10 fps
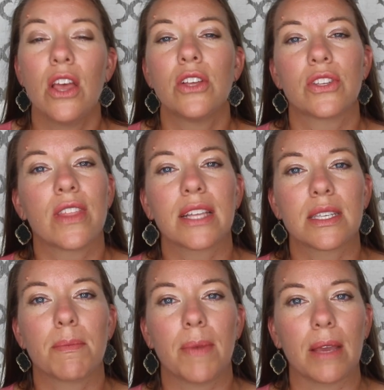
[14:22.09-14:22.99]
So that's
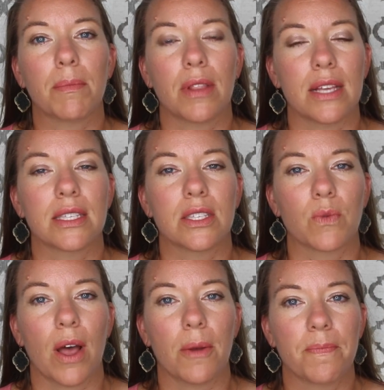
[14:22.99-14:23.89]
a big plus as
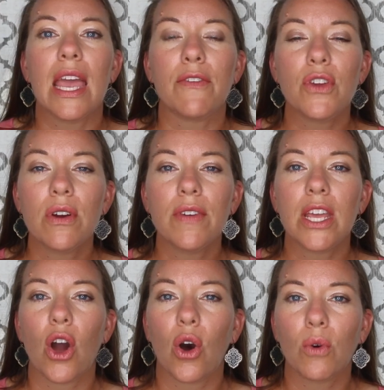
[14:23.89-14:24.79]
well. If you have
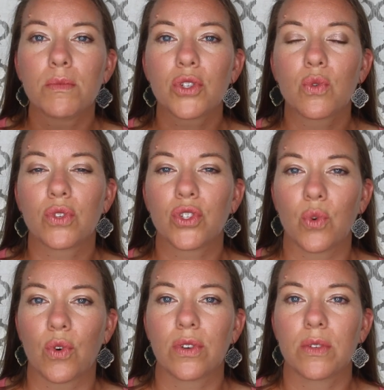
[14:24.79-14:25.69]
any homeschool
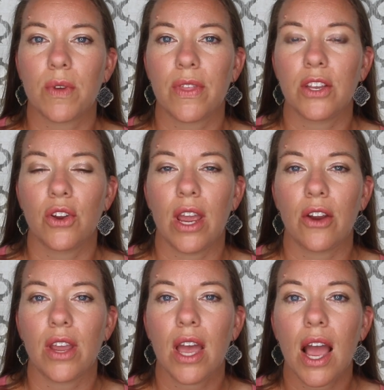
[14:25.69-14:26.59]
stores within your
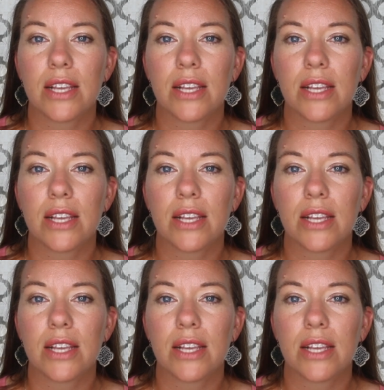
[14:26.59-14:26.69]
area,